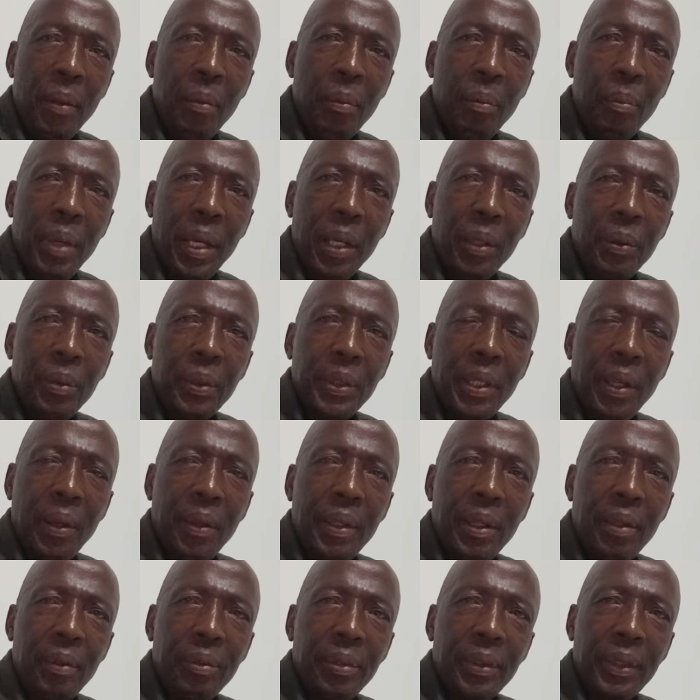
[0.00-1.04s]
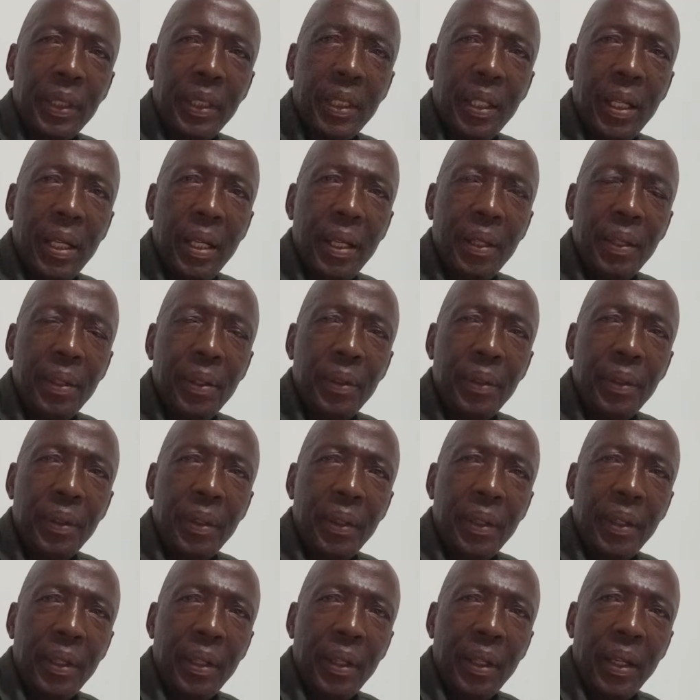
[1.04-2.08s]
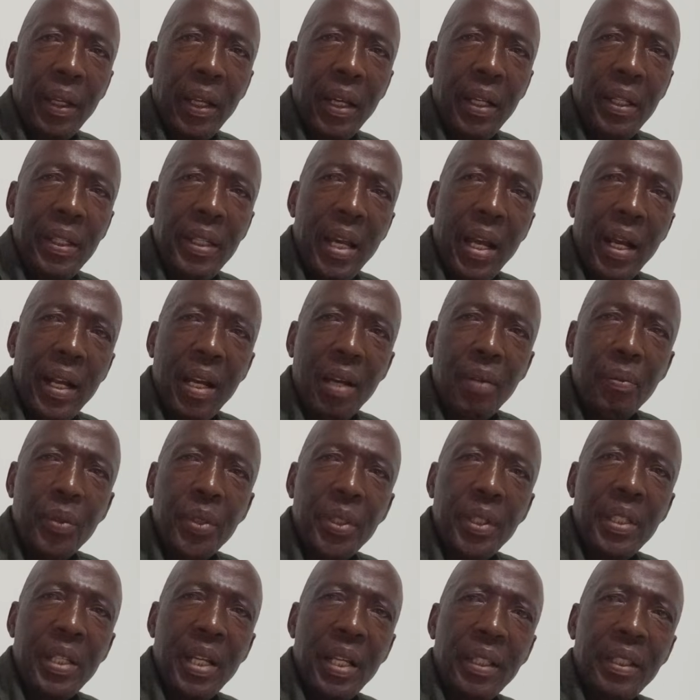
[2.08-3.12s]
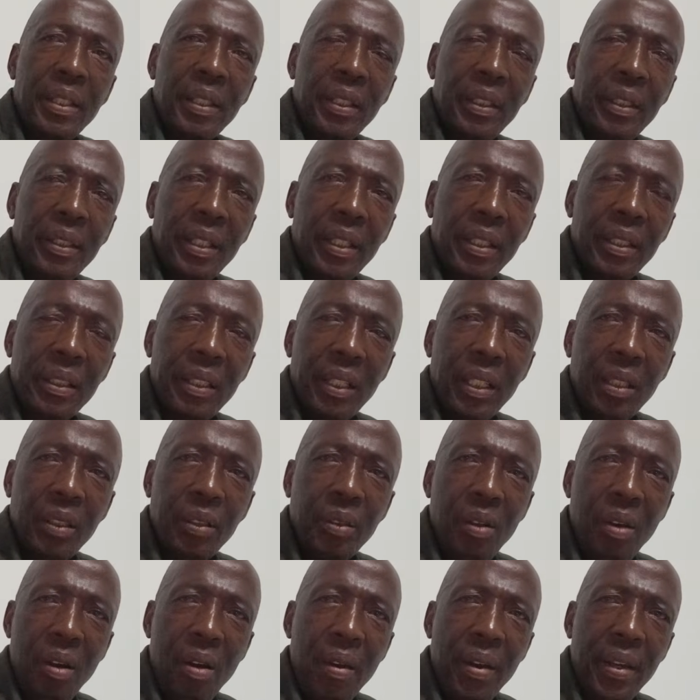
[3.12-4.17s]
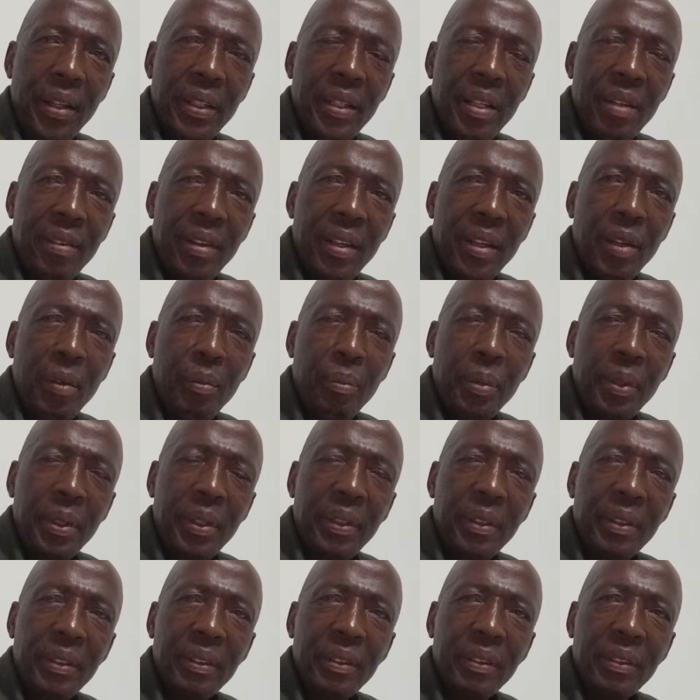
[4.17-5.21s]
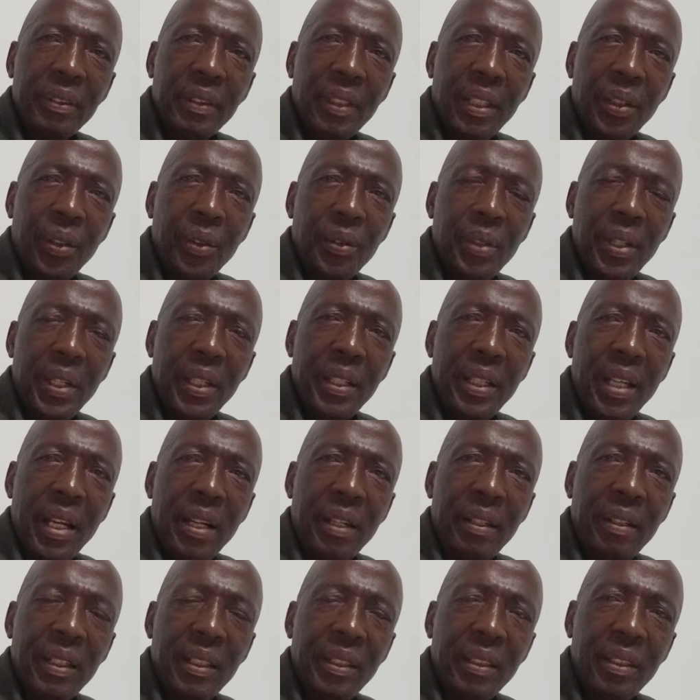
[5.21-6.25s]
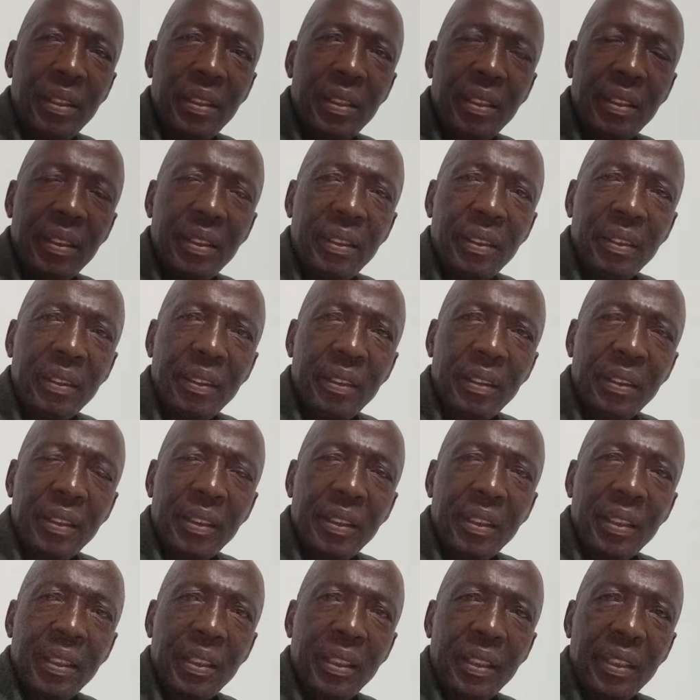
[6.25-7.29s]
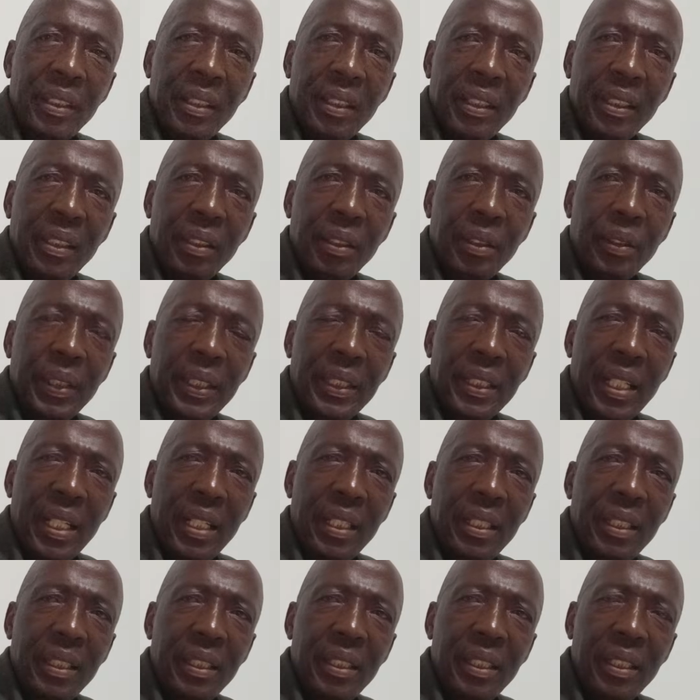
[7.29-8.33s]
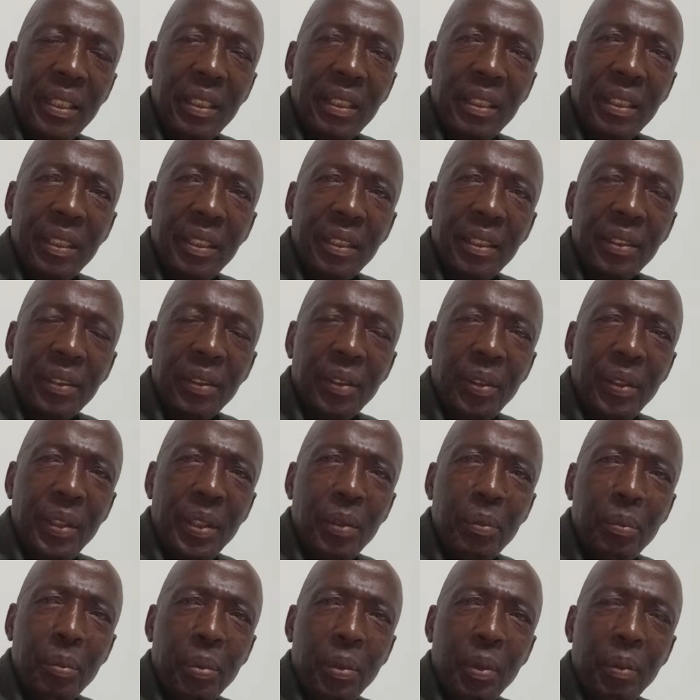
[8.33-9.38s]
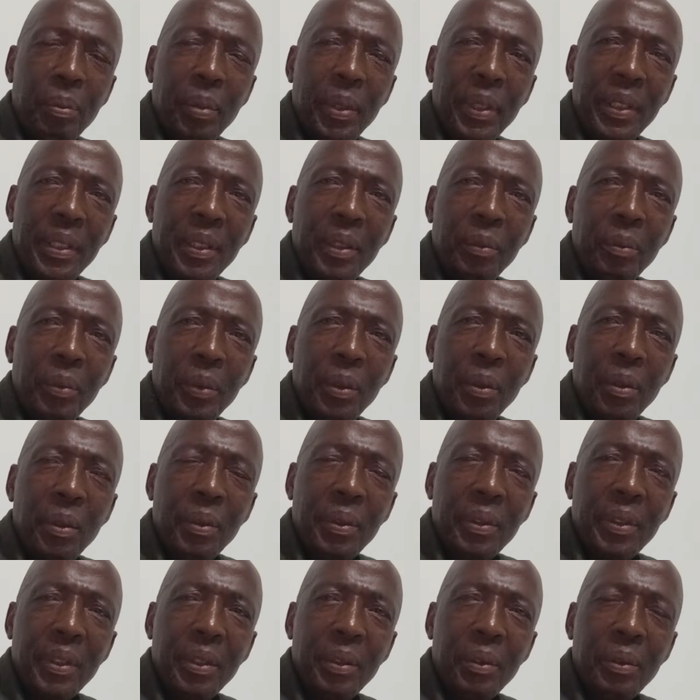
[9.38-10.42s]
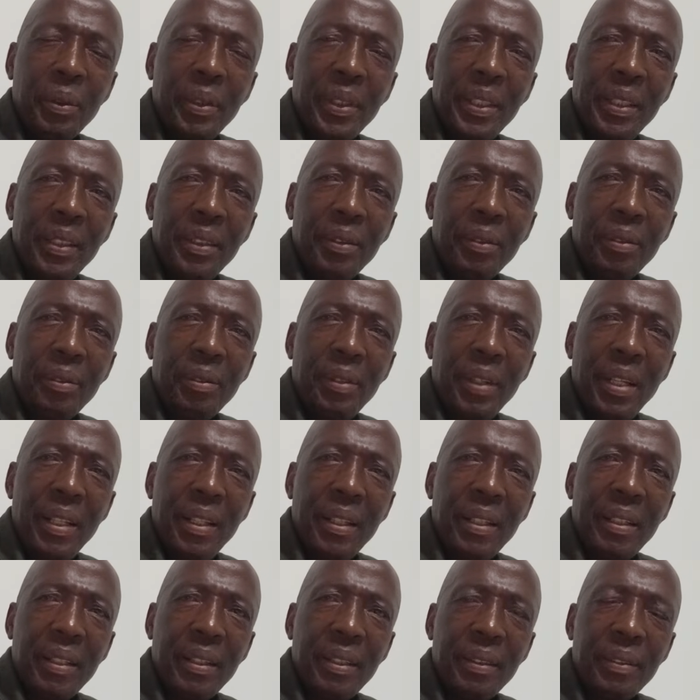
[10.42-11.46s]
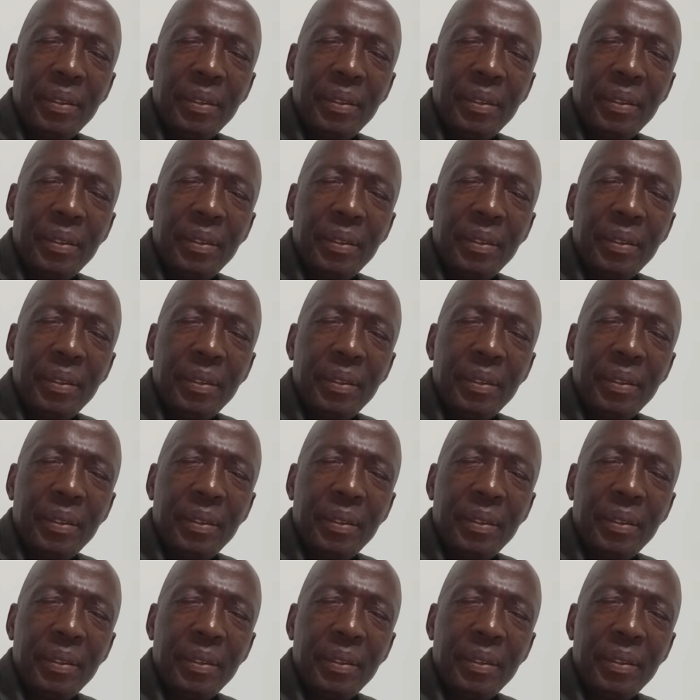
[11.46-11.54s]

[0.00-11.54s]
back to South Africa. And here comes Richard Reed and says, no, it never happened. Actually, the arrest was undertaken on a property belonging to his father,